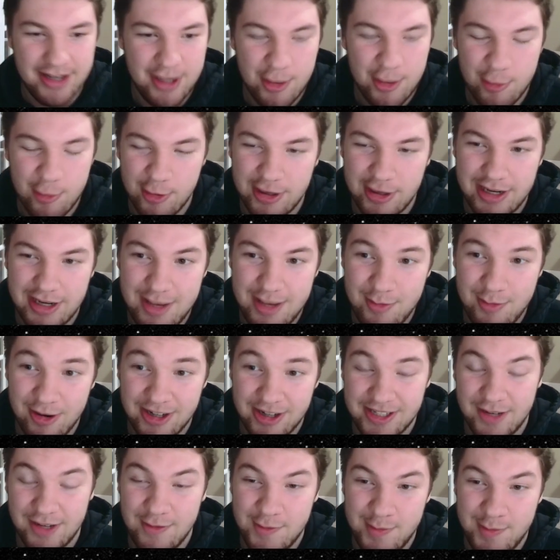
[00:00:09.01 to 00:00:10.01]
we're going to keep
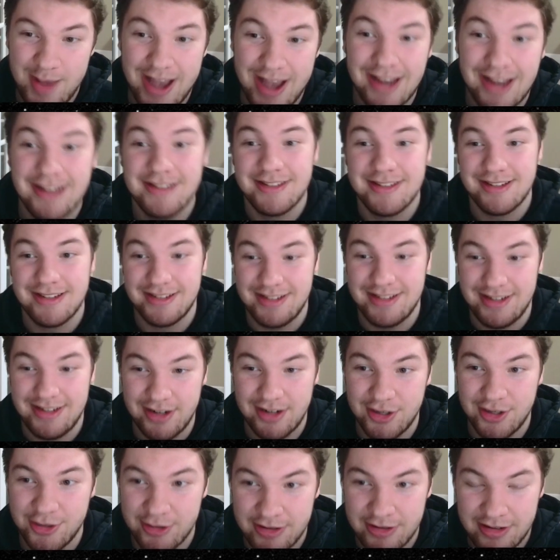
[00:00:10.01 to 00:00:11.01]
ourselves back at
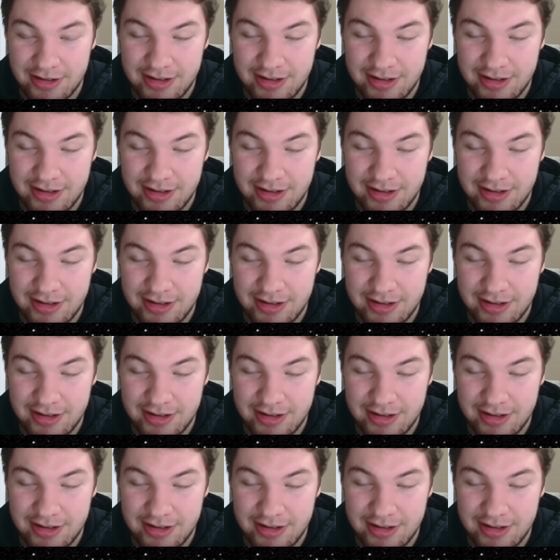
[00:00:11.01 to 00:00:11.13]
1600.